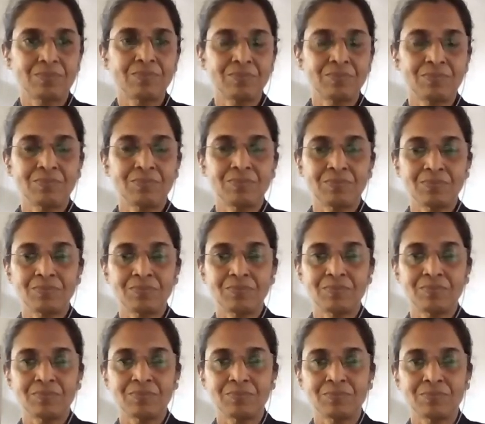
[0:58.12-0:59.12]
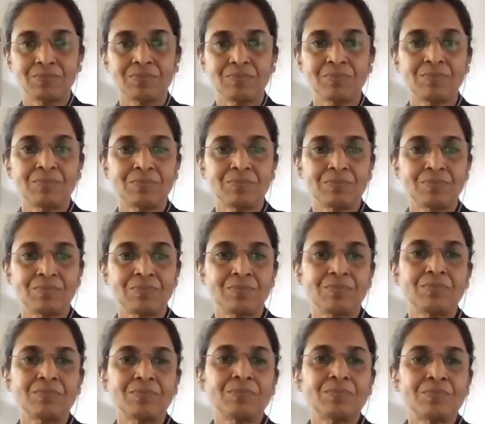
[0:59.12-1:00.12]

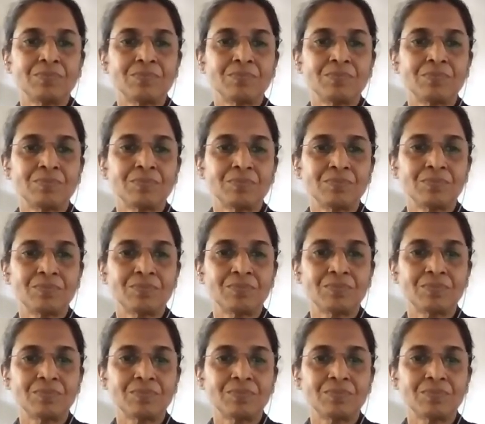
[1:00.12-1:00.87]
The person shown says nothing.